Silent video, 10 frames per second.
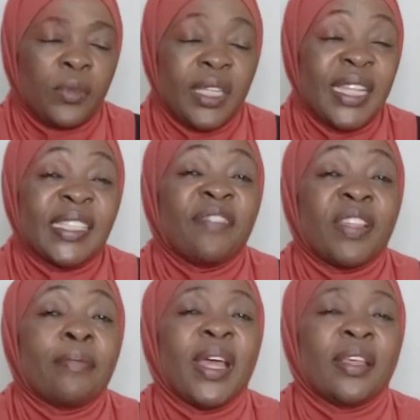they save
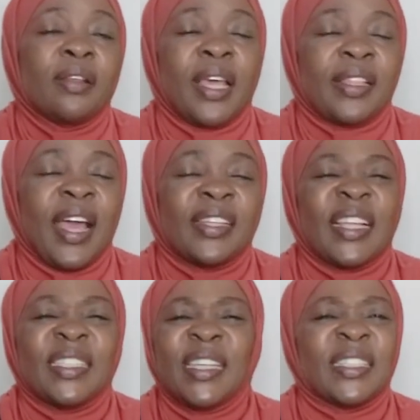them money like that.
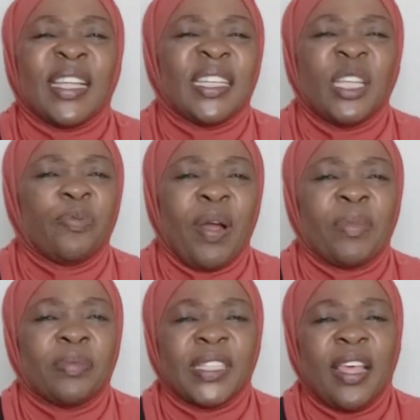That's just a tip
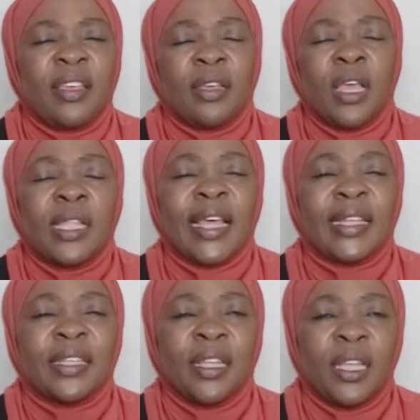I'm saying,
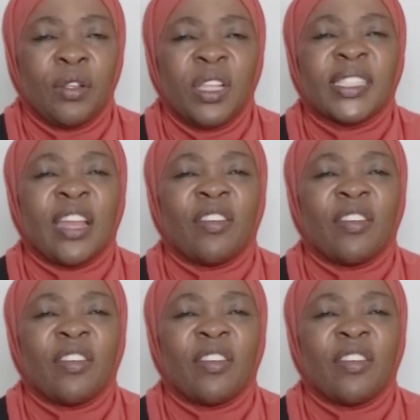that instead